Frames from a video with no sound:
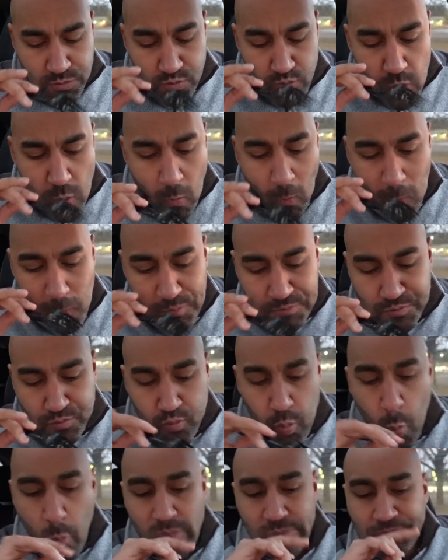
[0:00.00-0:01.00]

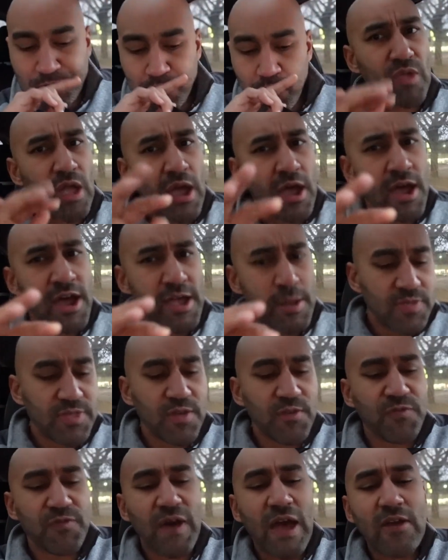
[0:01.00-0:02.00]
All right, the
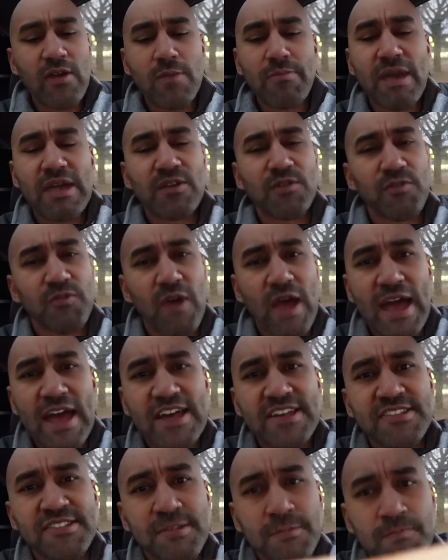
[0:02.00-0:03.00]
fiery bacon
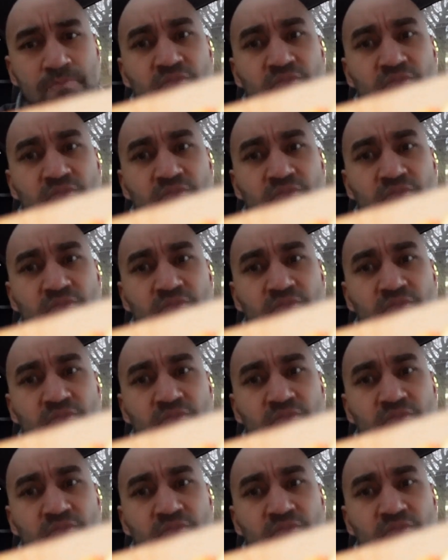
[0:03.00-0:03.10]
fries,